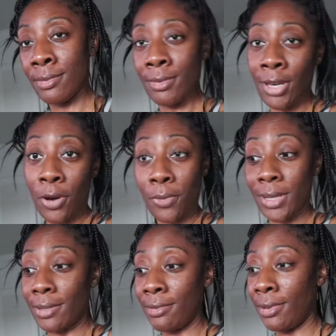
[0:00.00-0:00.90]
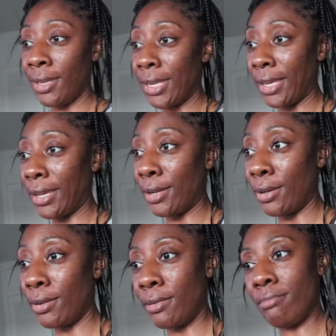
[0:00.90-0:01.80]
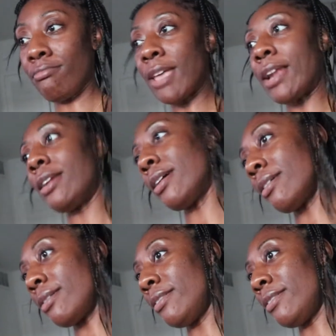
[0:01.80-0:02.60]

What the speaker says: going and that it